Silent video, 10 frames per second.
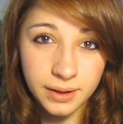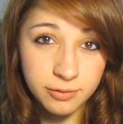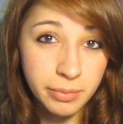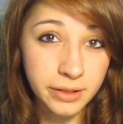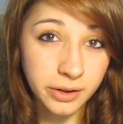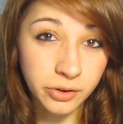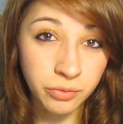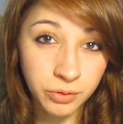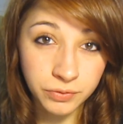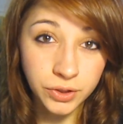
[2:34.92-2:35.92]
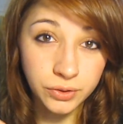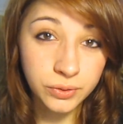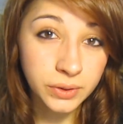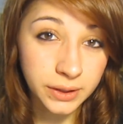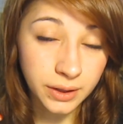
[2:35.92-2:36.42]
give me a little
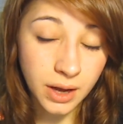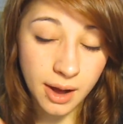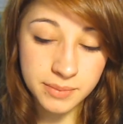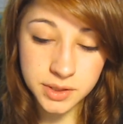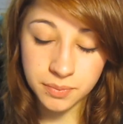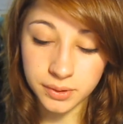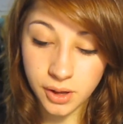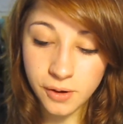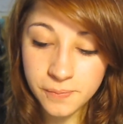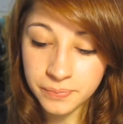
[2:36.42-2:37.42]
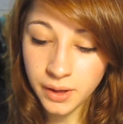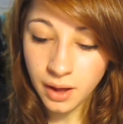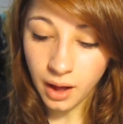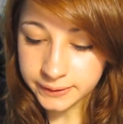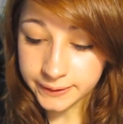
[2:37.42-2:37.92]
review in the comments below.
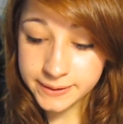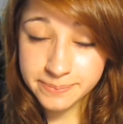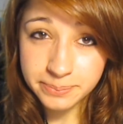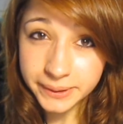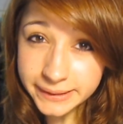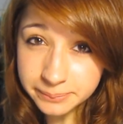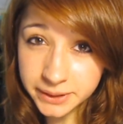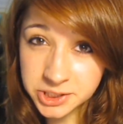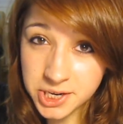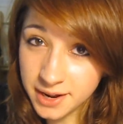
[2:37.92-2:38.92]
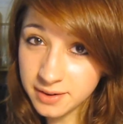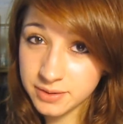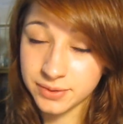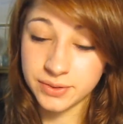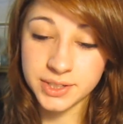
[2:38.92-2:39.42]
That's pretty much
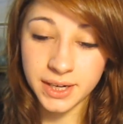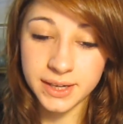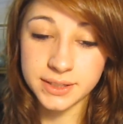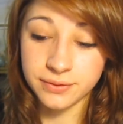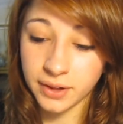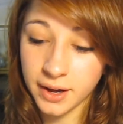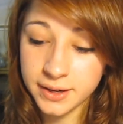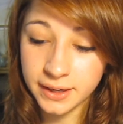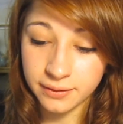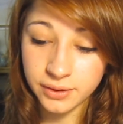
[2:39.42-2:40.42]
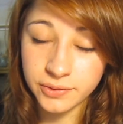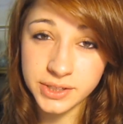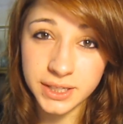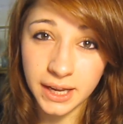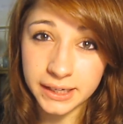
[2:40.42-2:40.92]
it for today's vlog. If you've
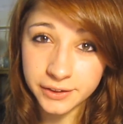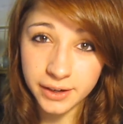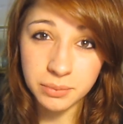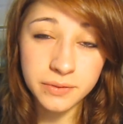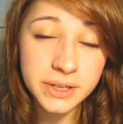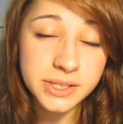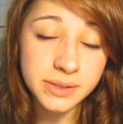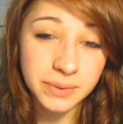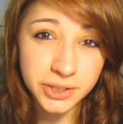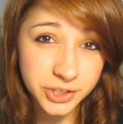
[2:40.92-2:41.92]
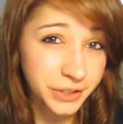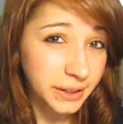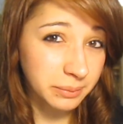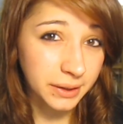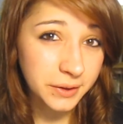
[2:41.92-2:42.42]
seen any great movies, make sure to
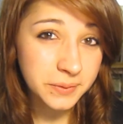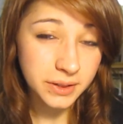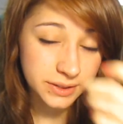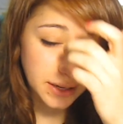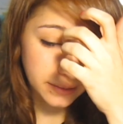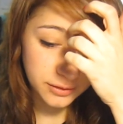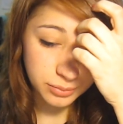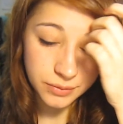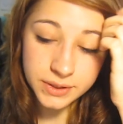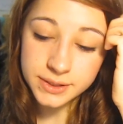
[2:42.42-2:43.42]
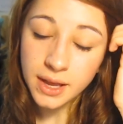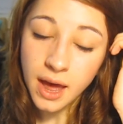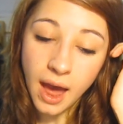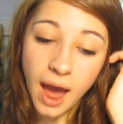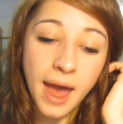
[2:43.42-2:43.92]
let me know, because I love movies.
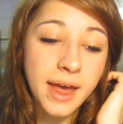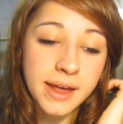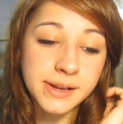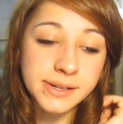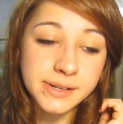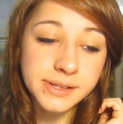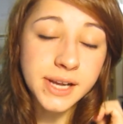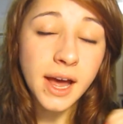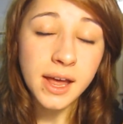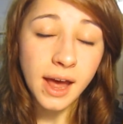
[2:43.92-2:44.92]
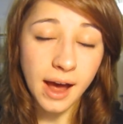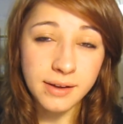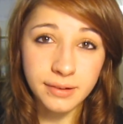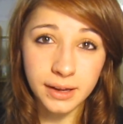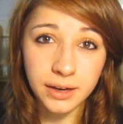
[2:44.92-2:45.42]
And yeah,
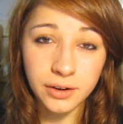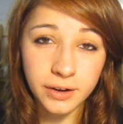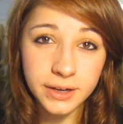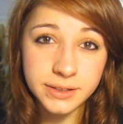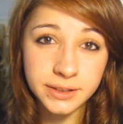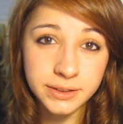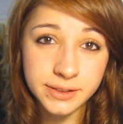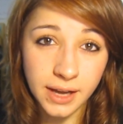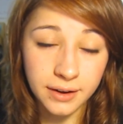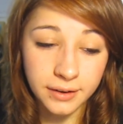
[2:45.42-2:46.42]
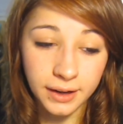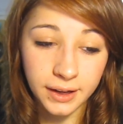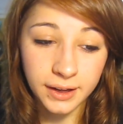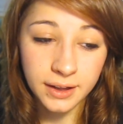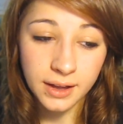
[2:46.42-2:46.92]
have a great
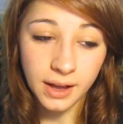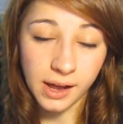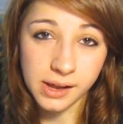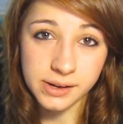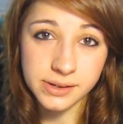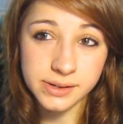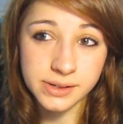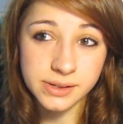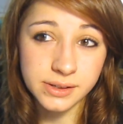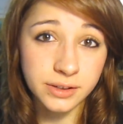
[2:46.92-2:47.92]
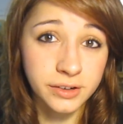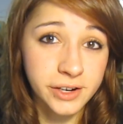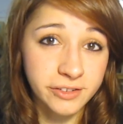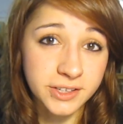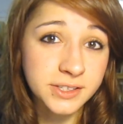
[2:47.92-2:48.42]
Saturday and a
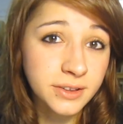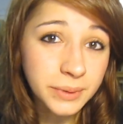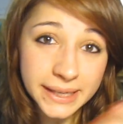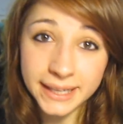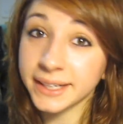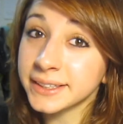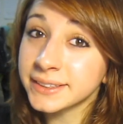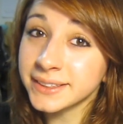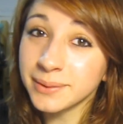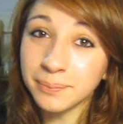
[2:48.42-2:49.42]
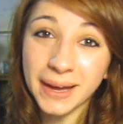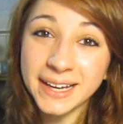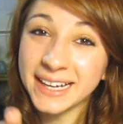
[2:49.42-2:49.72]
great rest of the weekend. Bye